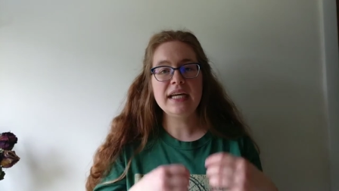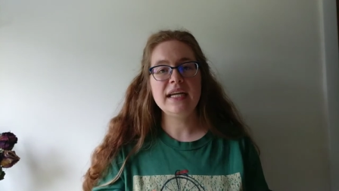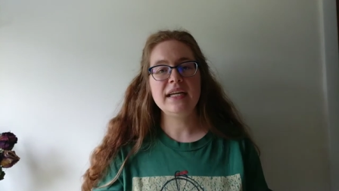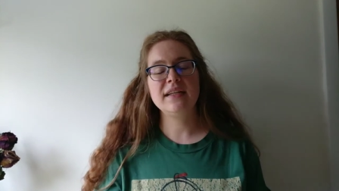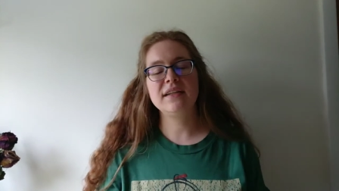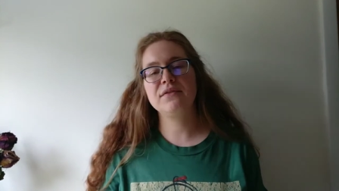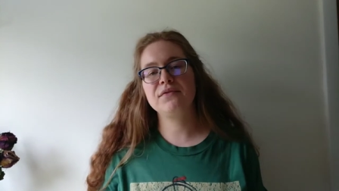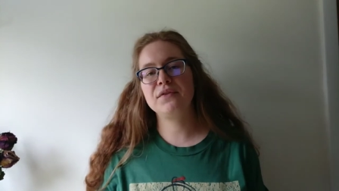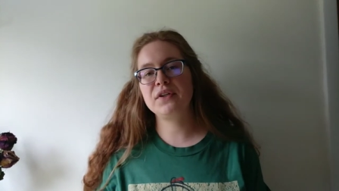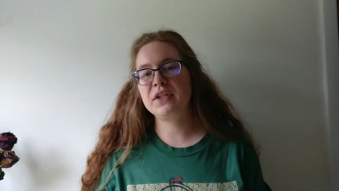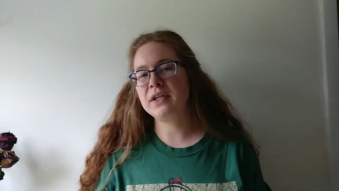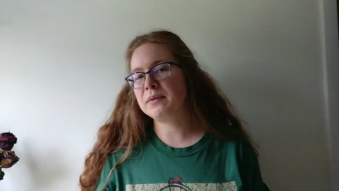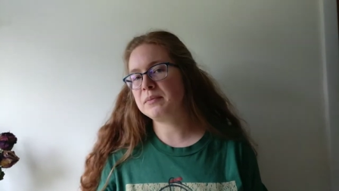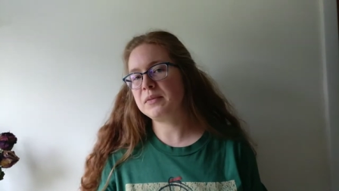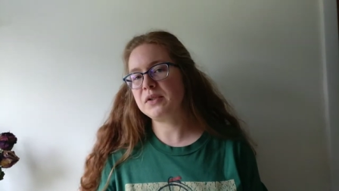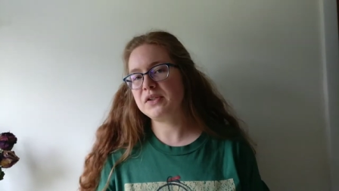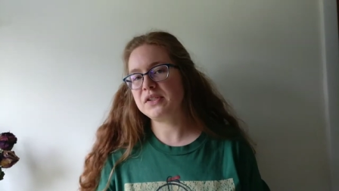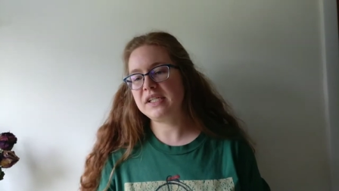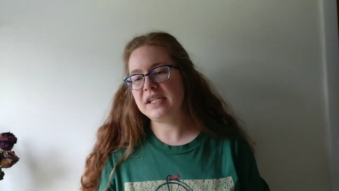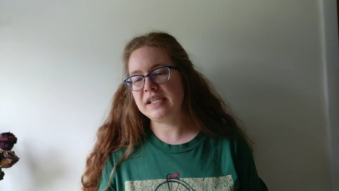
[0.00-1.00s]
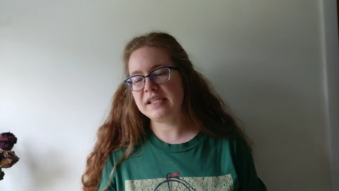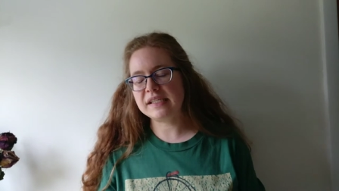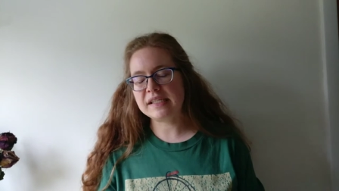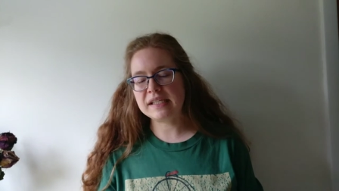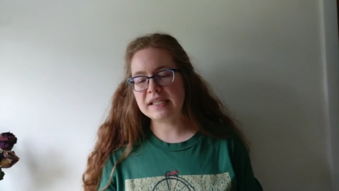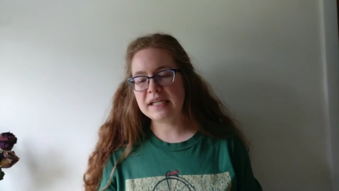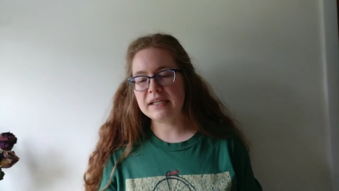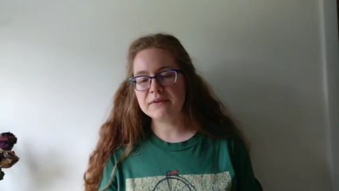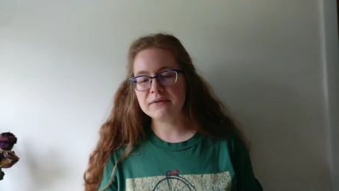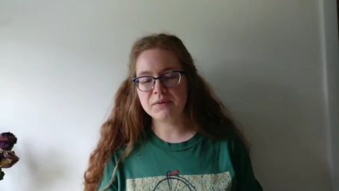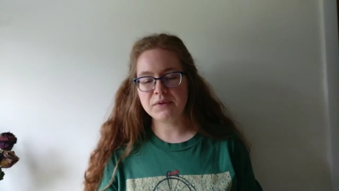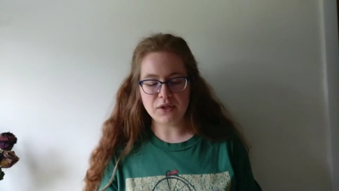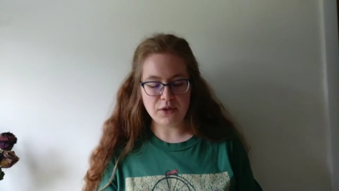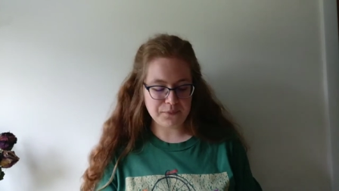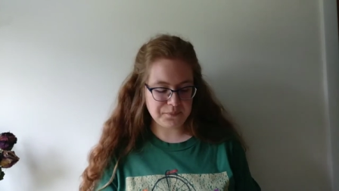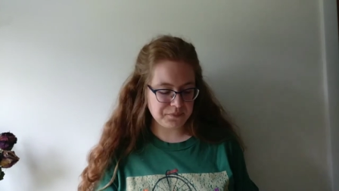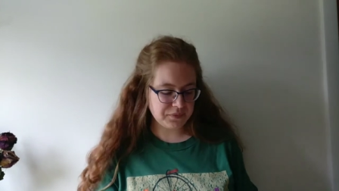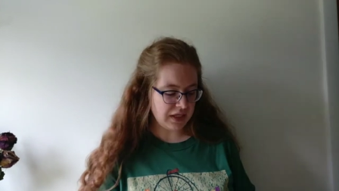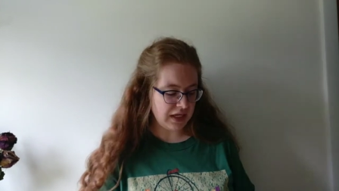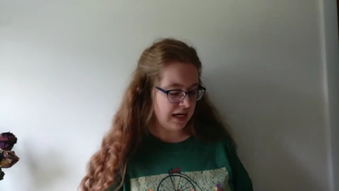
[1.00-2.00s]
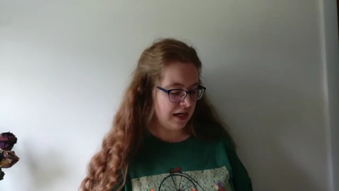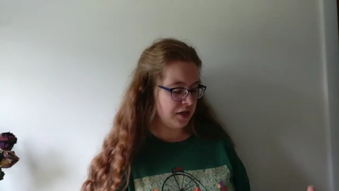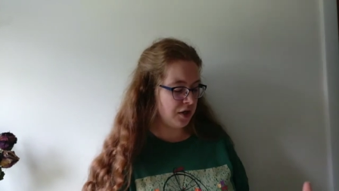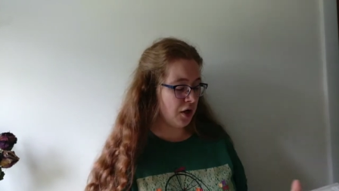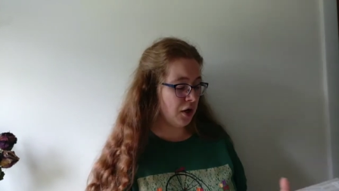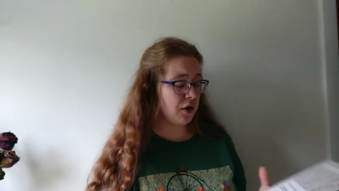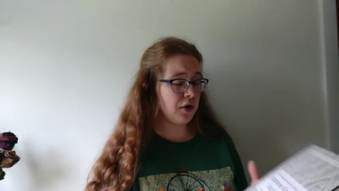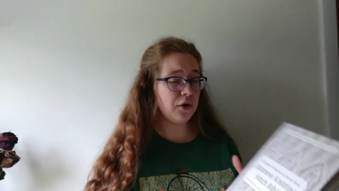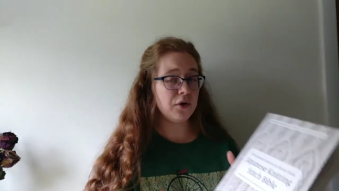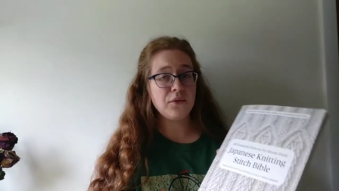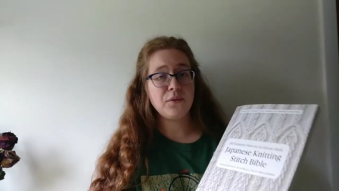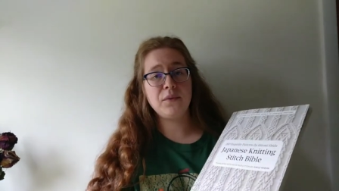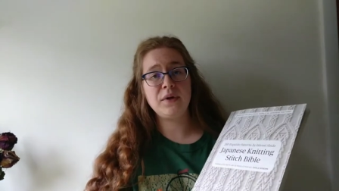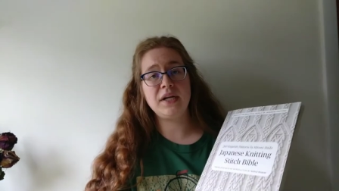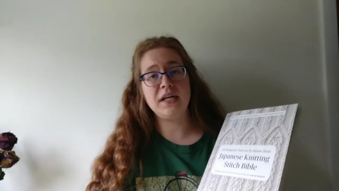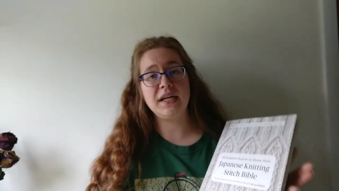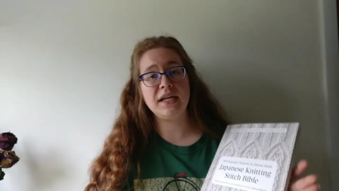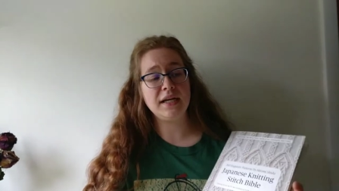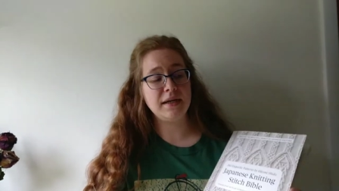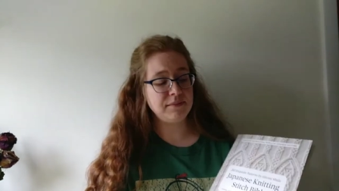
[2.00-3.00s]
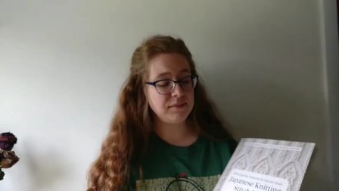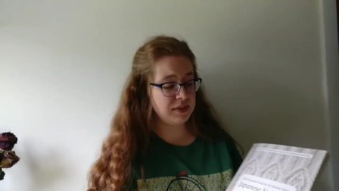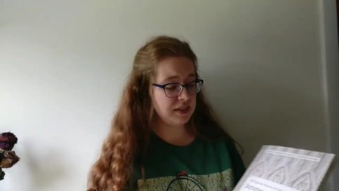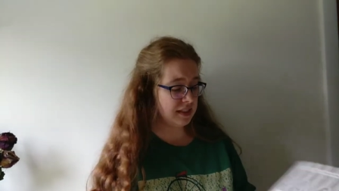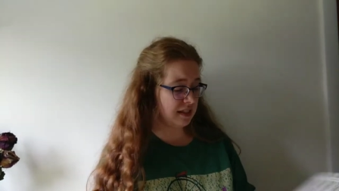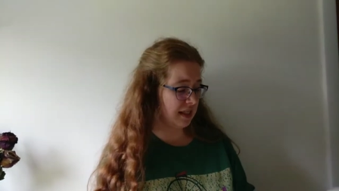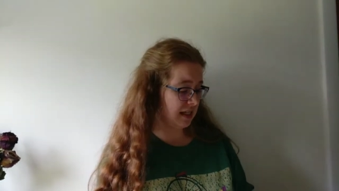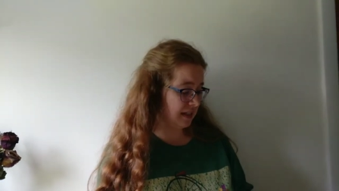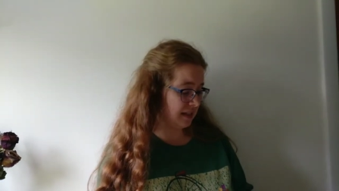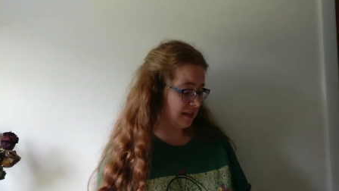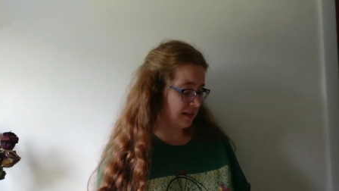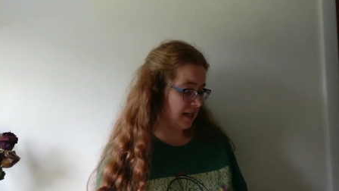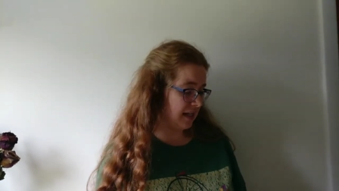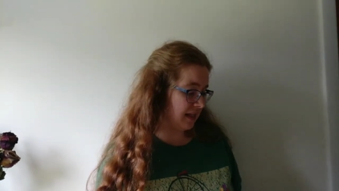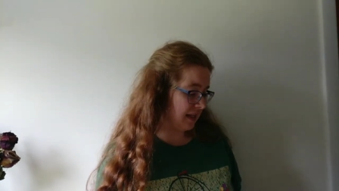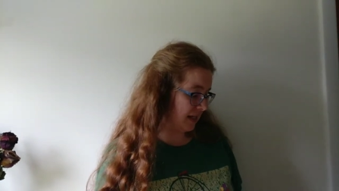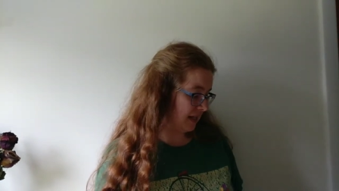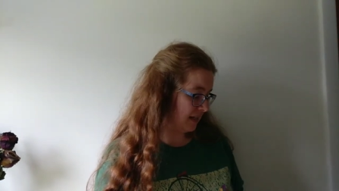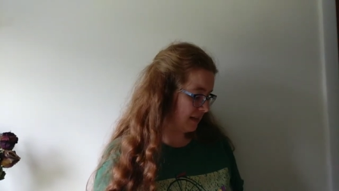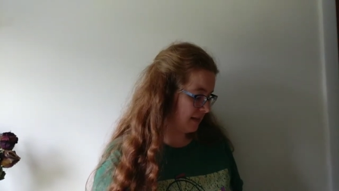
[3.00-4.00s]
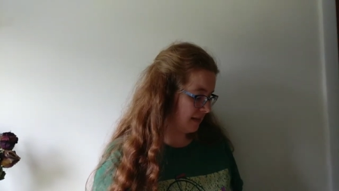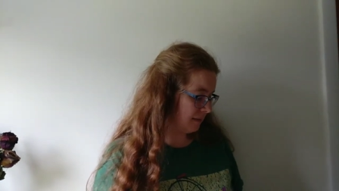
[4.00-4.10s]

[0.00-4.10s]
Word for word: different numbers easily. So I know when it comes to things like this,